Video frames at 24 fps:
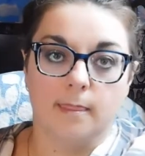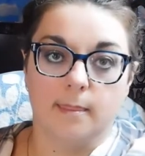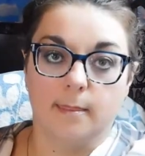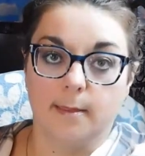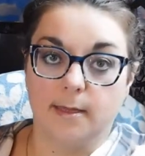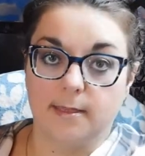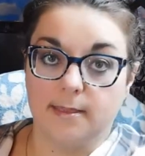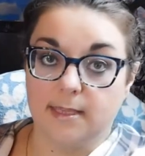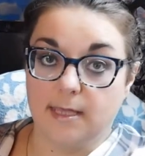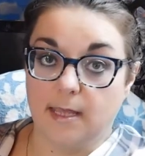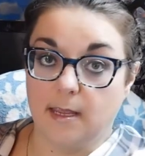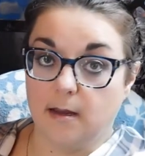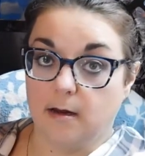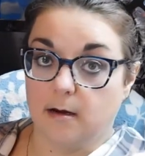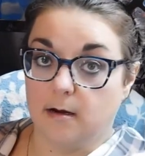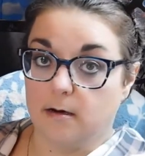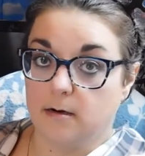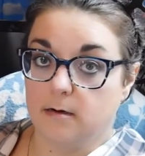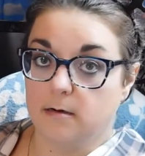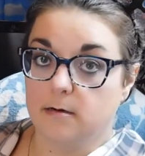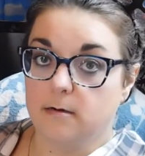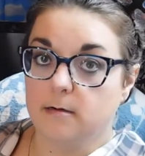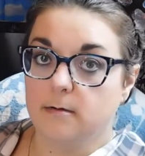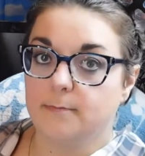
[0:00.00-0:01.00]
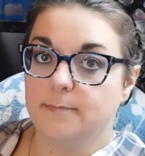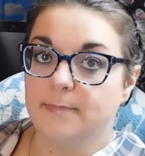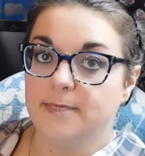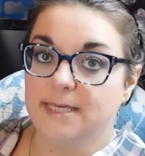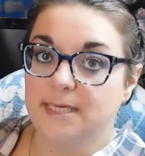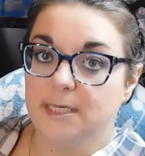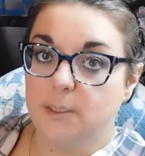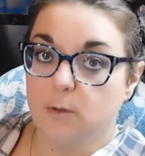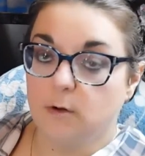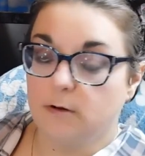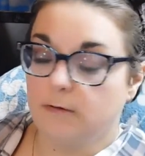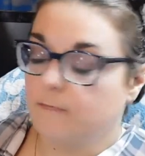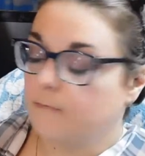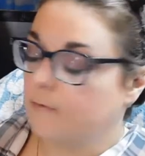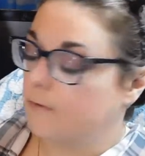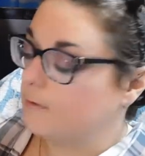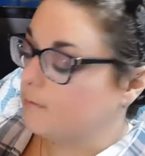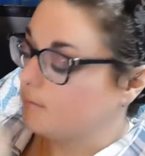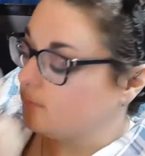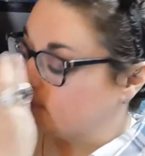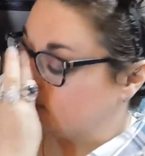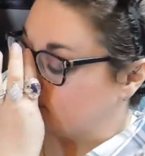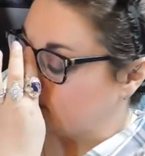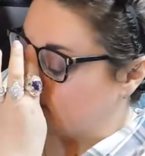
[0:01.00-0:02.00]
but they are
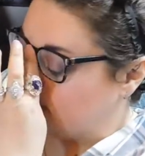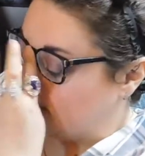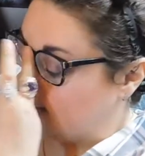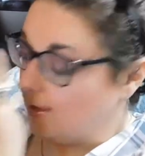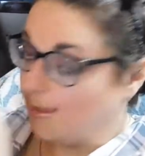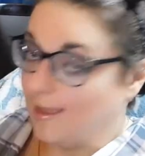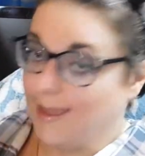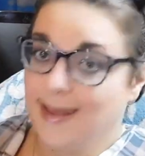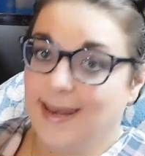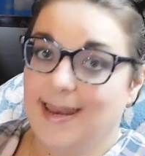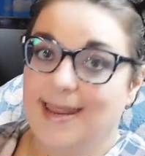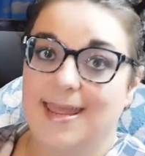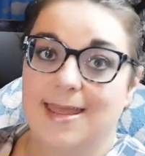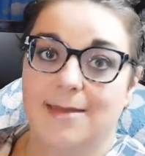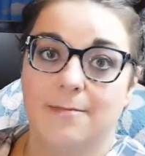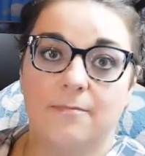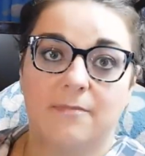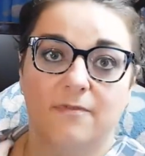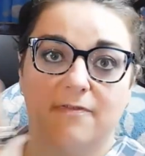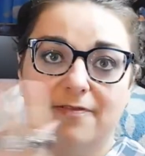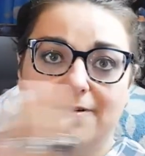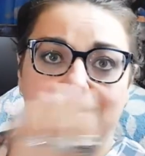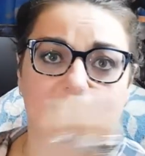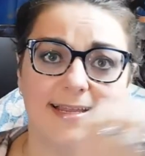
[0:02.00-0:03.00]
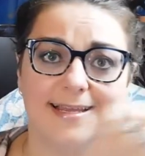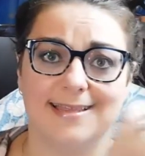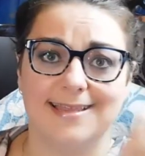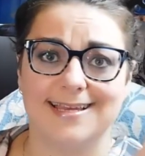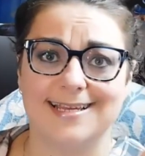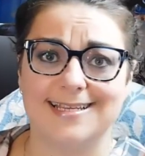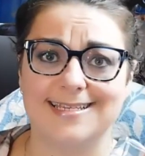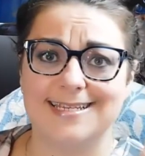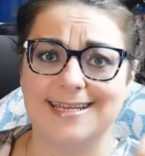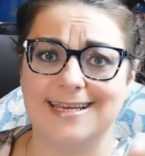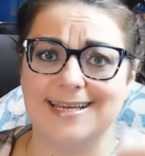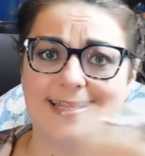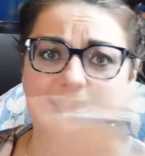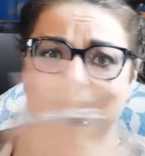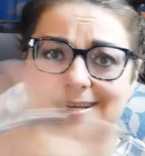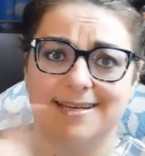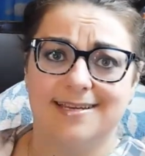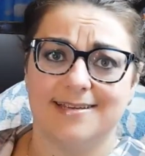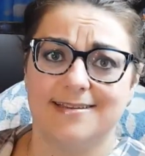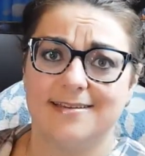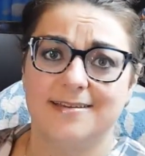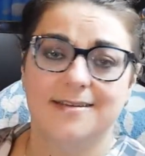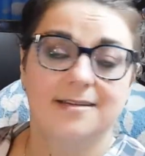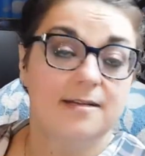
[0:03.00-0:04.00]
beautiful. And I am fighting like daylight.
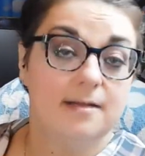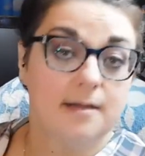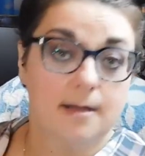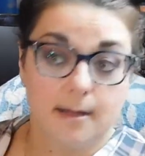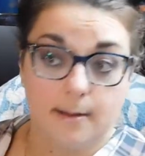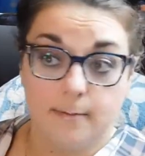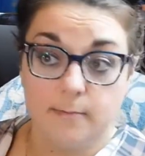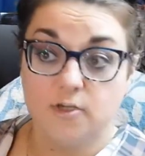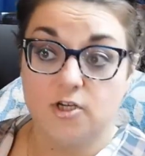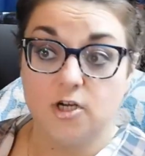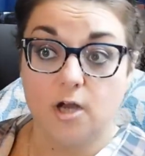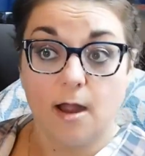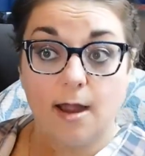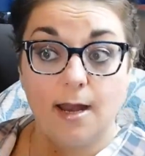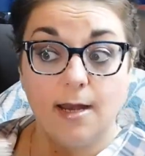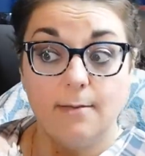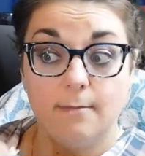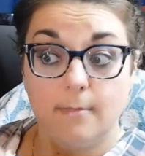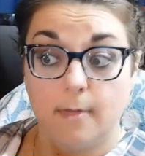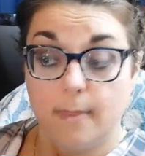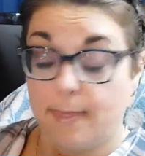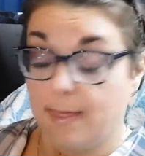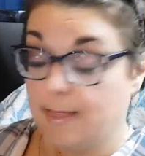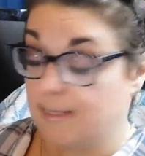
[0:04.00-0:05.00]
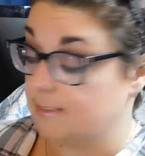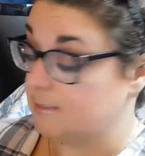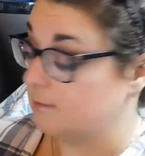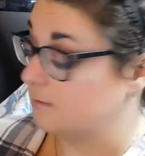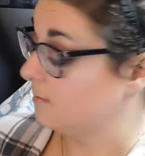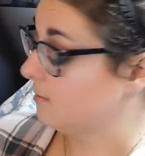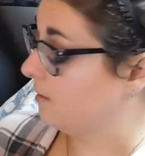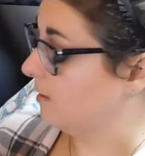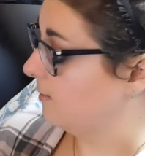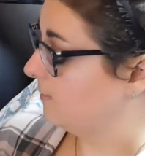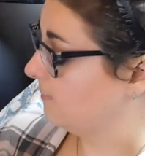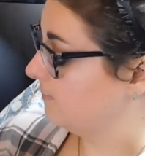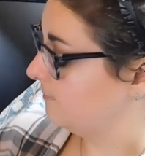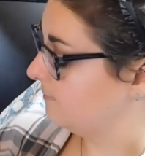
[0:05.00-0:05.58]
I'm trying my best, okay?